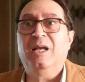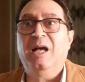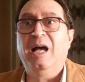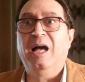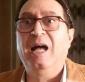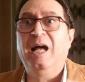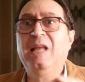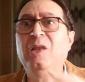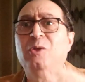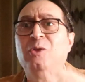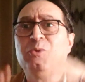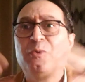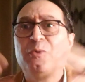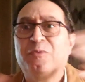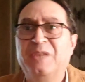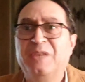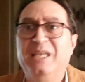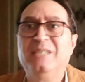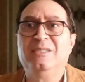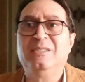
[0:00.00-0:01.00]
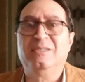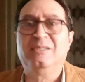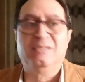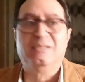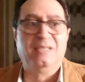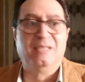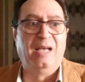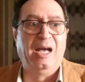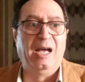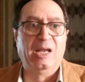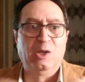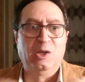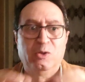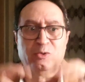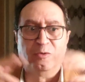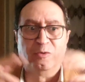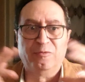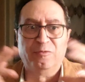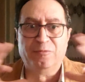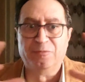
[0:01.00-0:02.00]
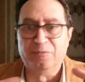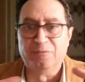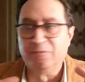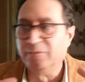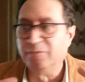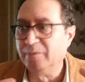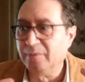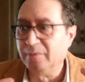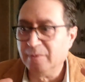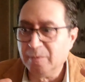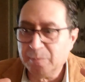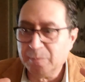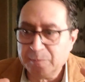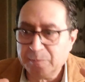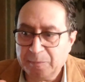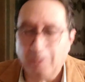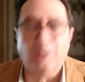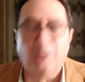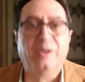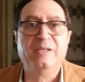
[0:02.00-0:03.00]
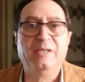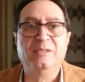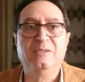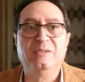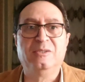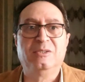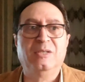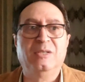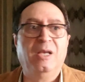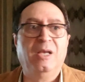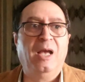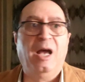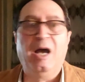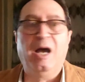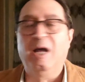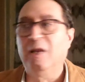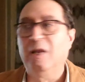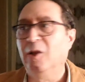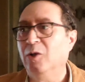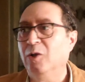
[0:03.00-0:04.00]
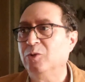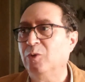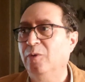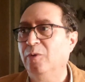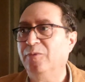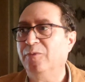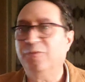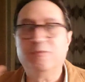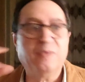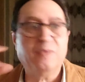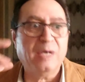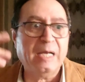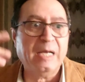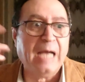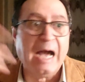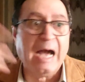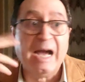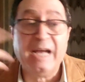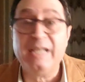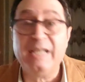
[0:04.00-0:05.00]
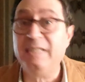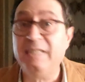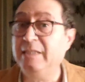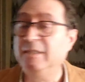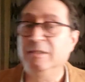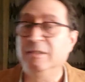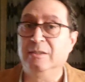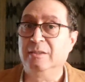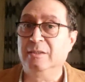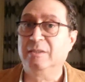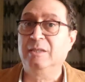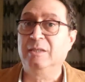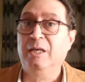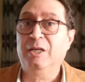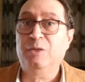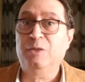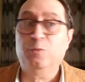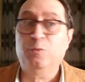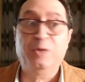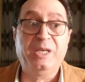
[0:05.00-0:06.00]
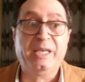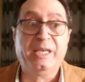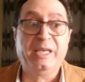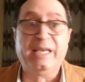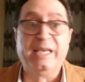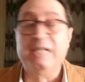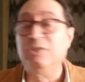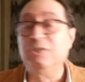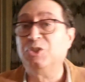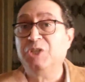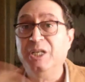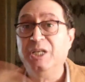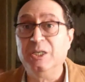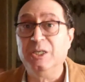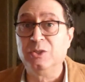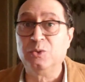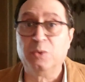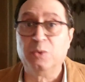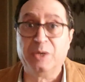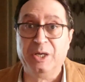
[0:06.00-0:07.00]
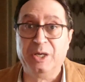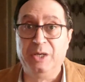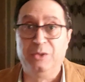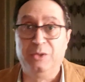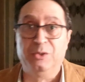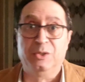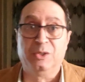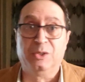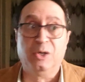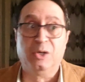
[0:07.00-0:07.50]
A lot of things, a lot of points, a lot of ideas we can share together.